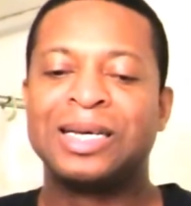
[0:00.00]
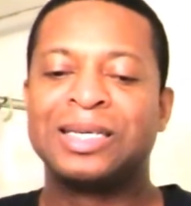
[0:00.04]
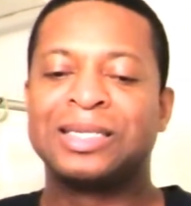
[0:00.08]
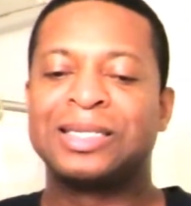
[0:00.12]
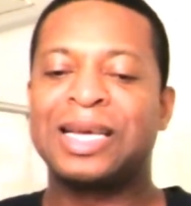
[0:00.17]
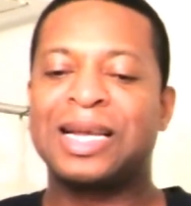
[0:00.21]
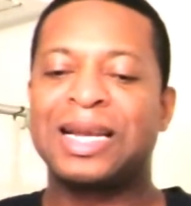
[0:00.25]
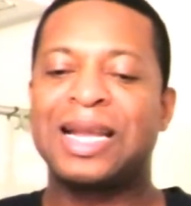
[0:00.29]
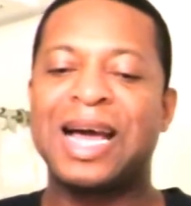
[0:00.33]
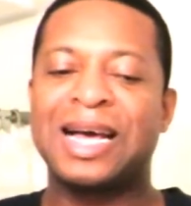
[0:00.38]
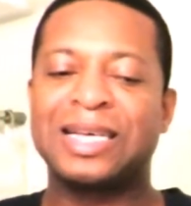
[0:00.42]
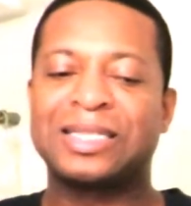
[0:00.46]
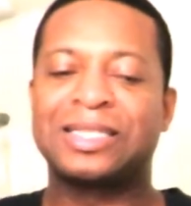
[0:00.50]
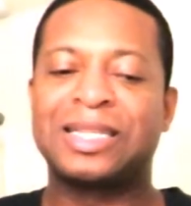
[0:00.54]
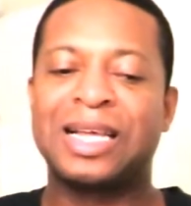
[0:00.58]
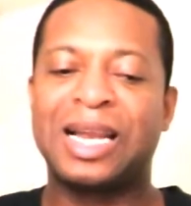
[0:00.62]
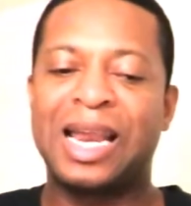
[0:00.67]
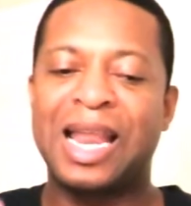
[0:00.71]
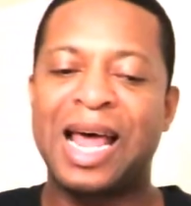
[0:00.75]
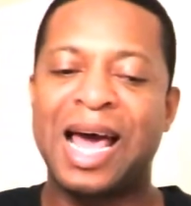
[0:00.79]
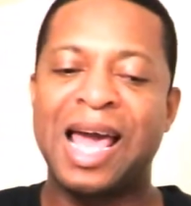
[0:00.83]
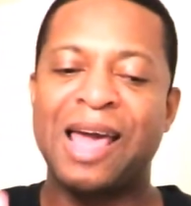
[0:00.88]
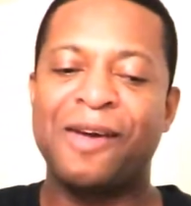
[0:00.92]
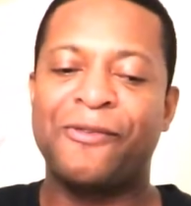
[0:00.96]
So that's the
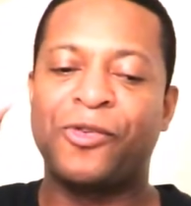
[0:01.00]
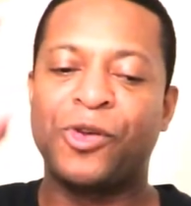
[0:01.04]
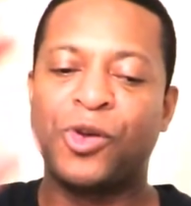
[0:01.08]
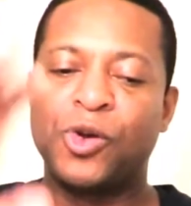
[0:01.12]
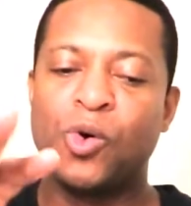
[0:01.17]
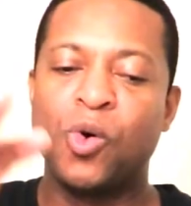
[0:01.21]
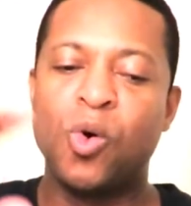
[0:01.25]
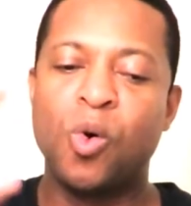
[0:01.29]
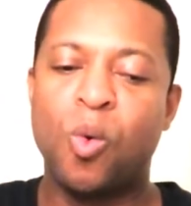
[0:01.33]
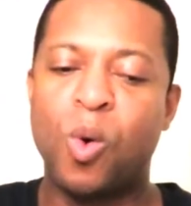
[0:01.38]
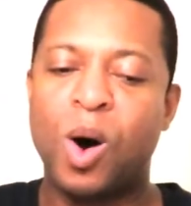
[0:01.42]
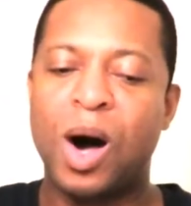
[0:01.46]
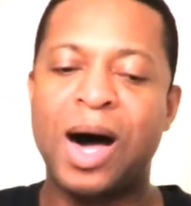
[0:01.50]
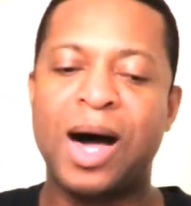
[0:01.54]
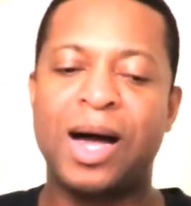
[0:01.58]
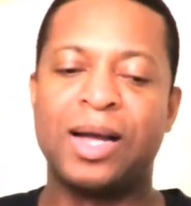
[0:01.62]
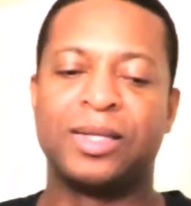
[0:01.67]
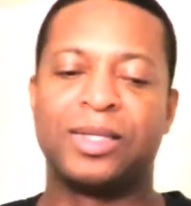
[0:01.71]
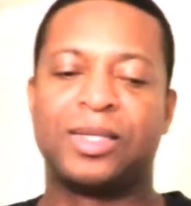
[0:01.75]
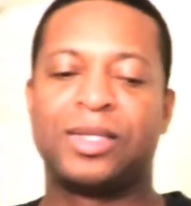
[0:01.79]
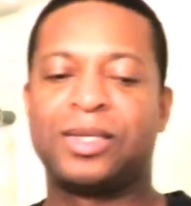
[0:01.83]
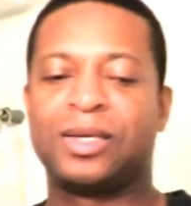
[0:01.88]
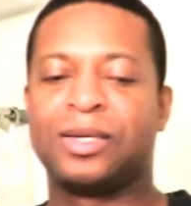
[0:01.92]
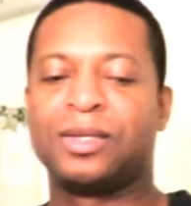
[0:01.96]
life you
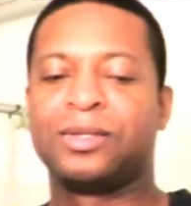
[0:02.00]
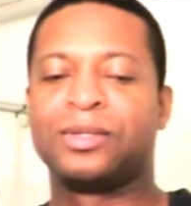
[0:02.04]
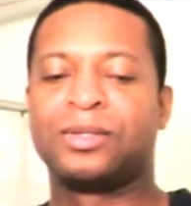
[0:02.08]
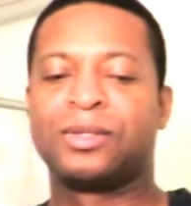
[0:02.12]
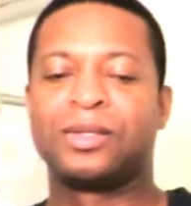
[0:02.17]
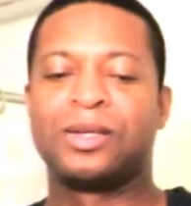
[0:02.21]
want.